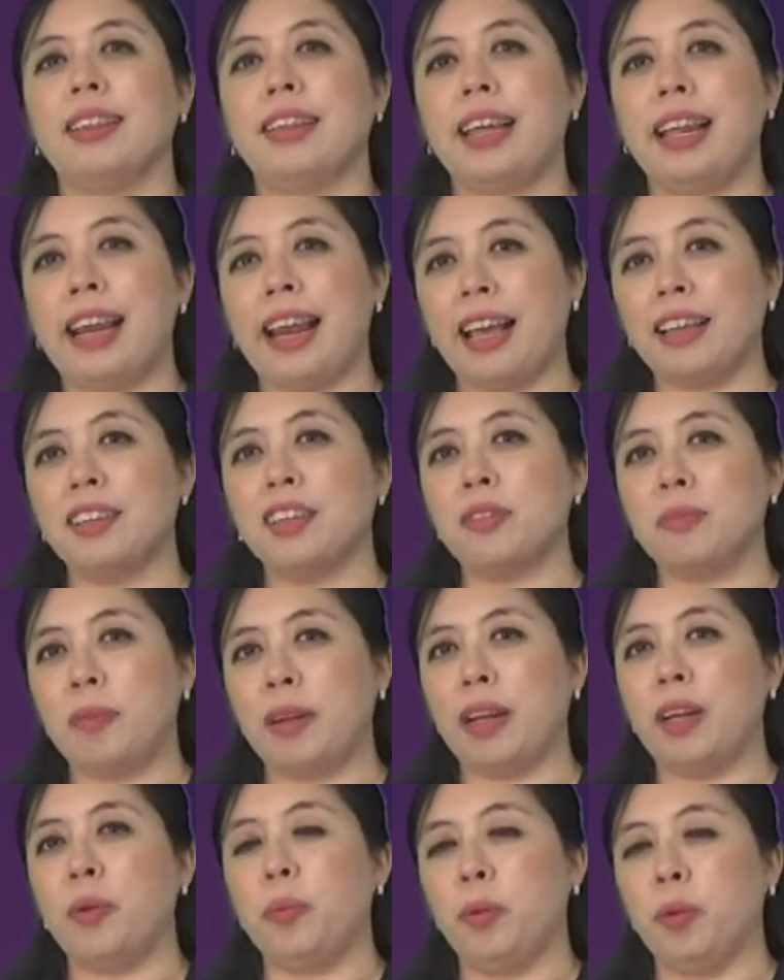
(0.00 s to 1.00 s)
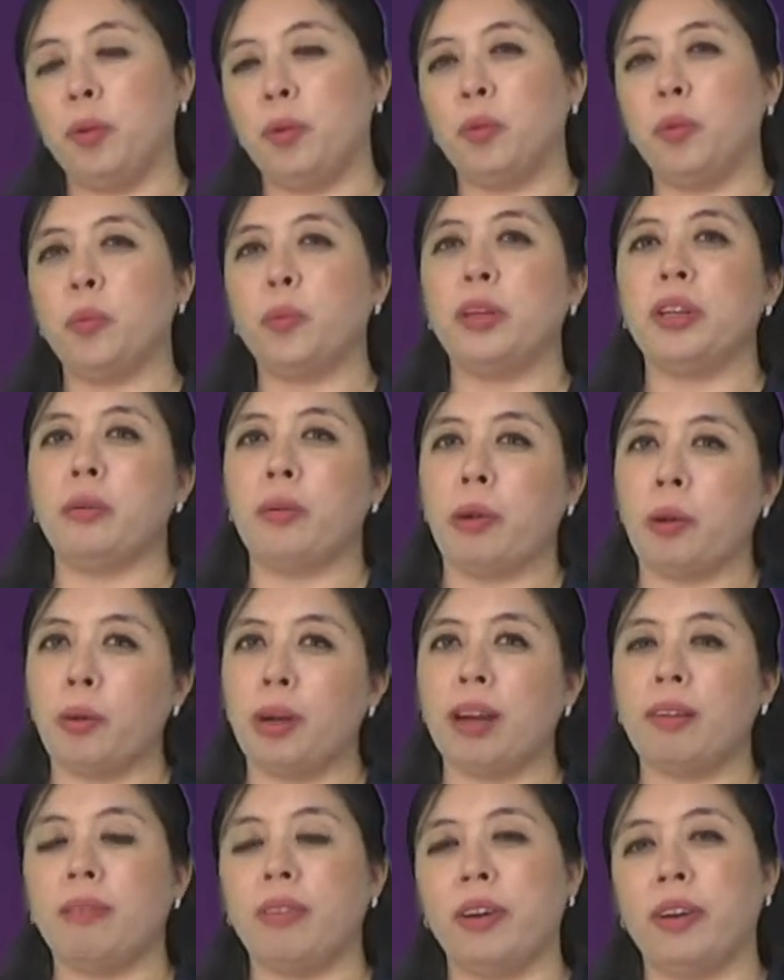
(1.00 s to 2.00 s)
The last spelling rule with
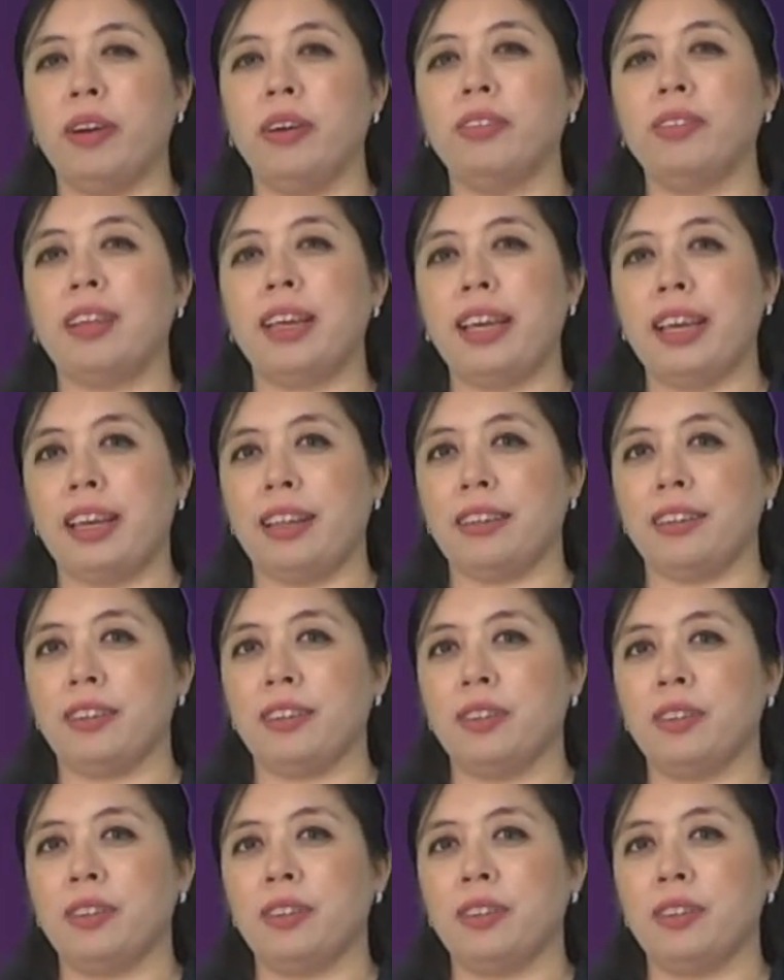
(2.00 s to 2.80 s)
regular verbs is